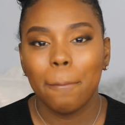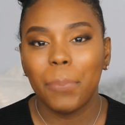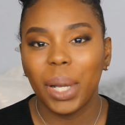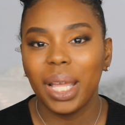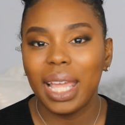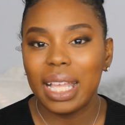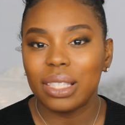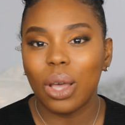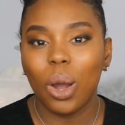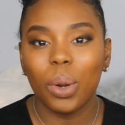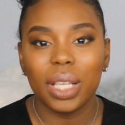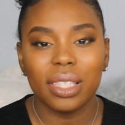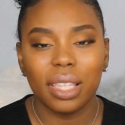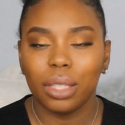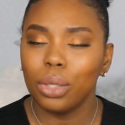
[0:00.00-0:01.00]
But as
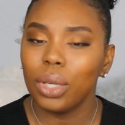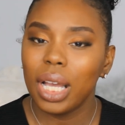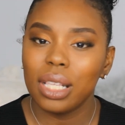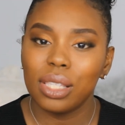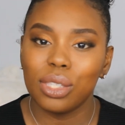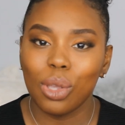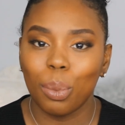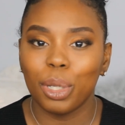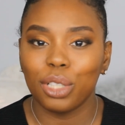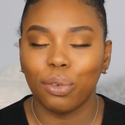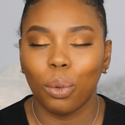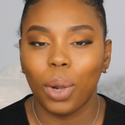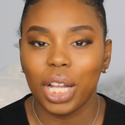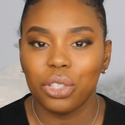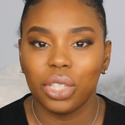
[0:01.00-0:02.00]
always, thank you guys so much
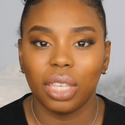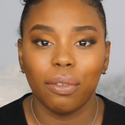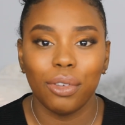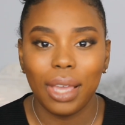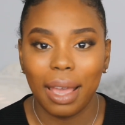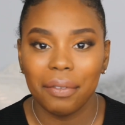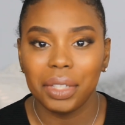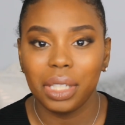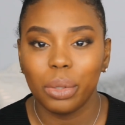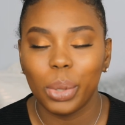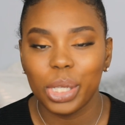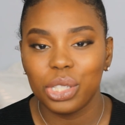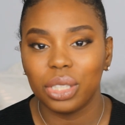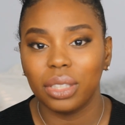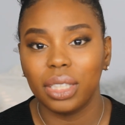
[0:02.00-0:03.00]
for watching. If you have any
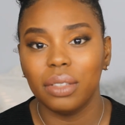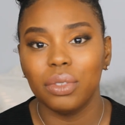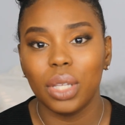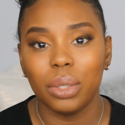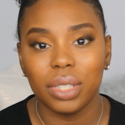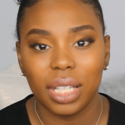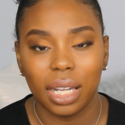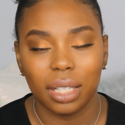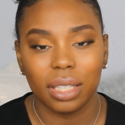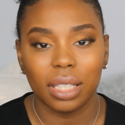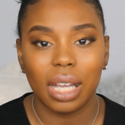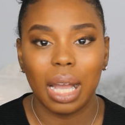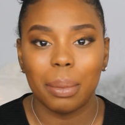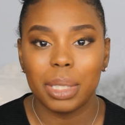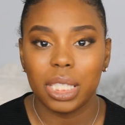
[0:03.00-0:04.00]
questions, leave those down in the
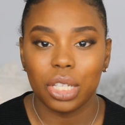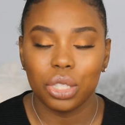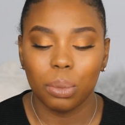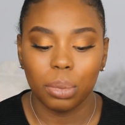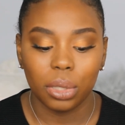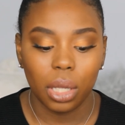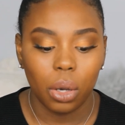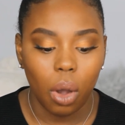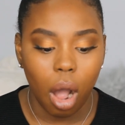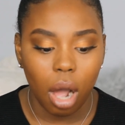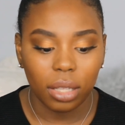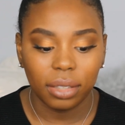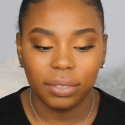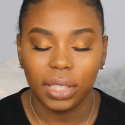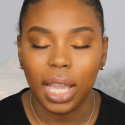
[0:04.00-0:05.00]
comment section below.
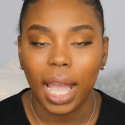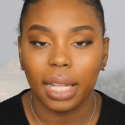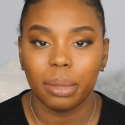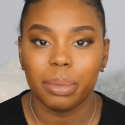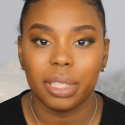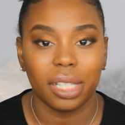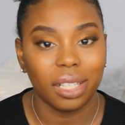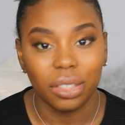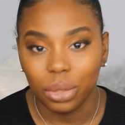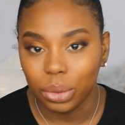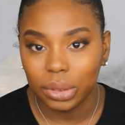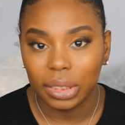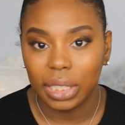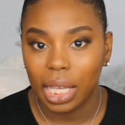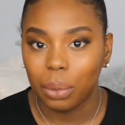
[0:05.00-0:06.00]
All of the items that I
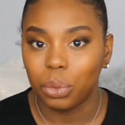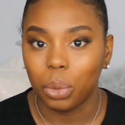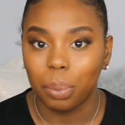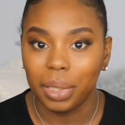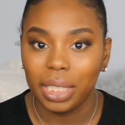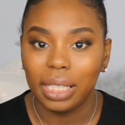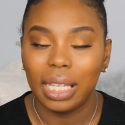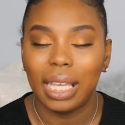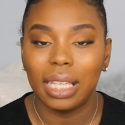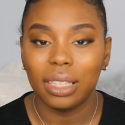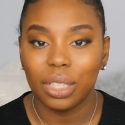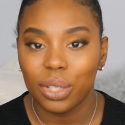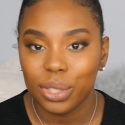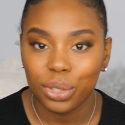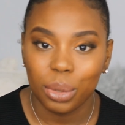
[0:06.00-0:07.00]
used today will be in
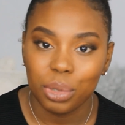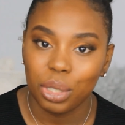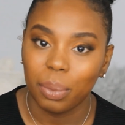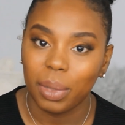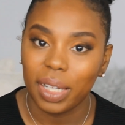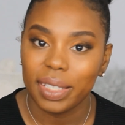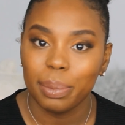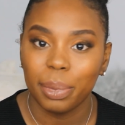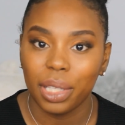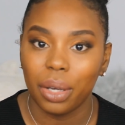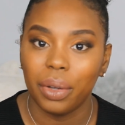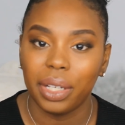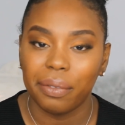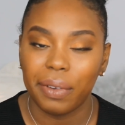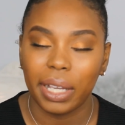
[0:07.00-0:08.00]
the description box
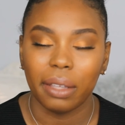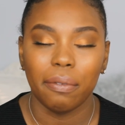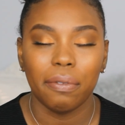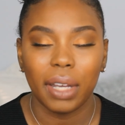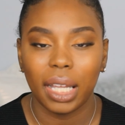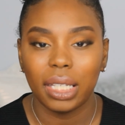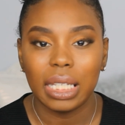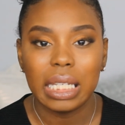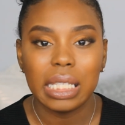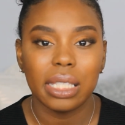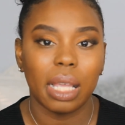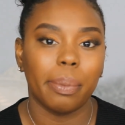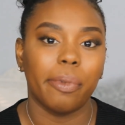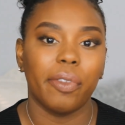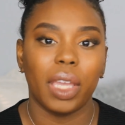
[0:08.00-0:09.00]
below, and if I can find any
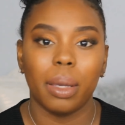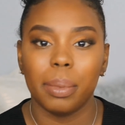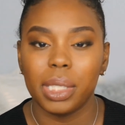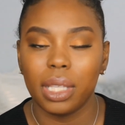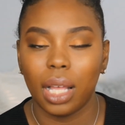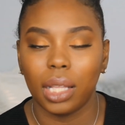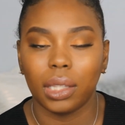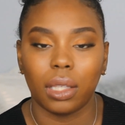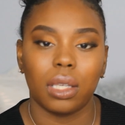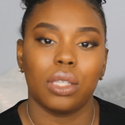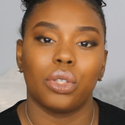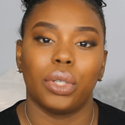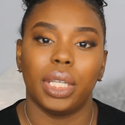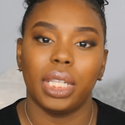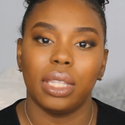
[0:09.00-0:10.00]
type of Amazon links
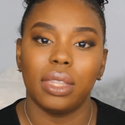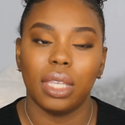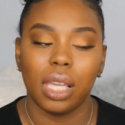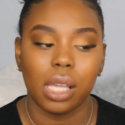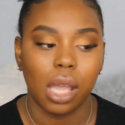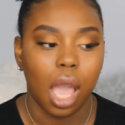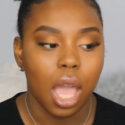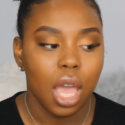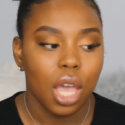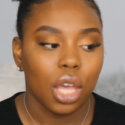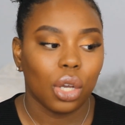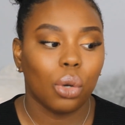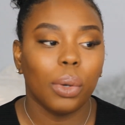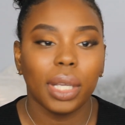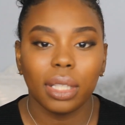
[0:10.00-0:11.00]
or anything
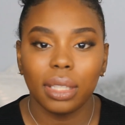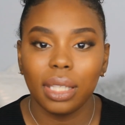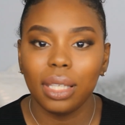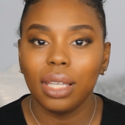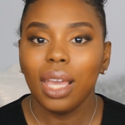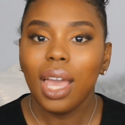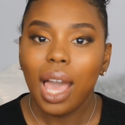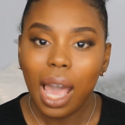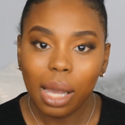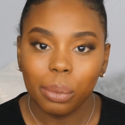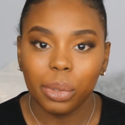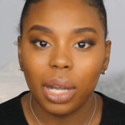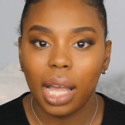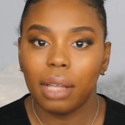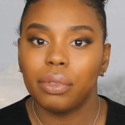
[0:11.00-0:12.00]
quickly, I
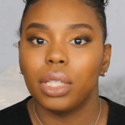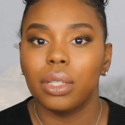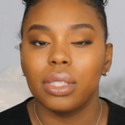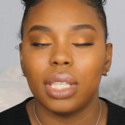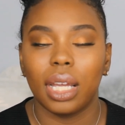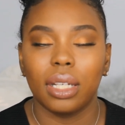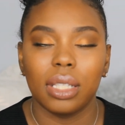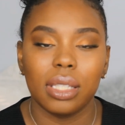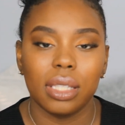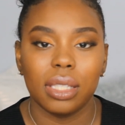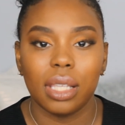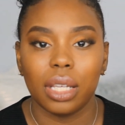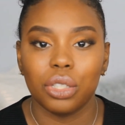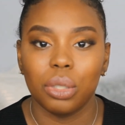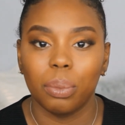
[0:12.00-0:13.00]
will have those down in the
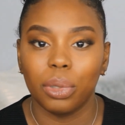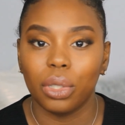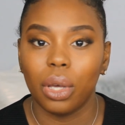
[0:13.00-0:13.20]
section